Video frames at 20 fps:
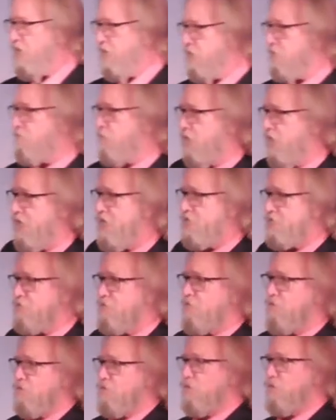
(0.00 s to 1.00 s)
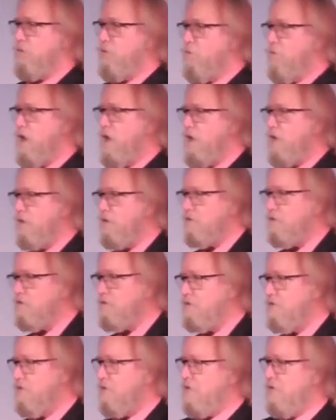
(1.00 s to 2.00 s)
and it plays for a little
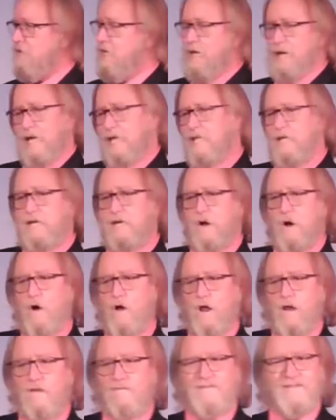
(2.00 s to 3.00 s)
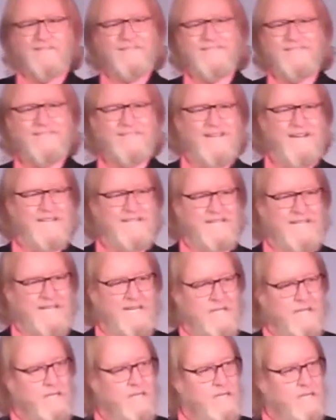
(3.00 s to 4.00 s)
while, and then all of a
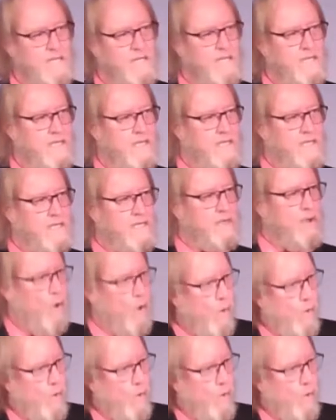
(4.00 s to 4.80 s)
sudden, the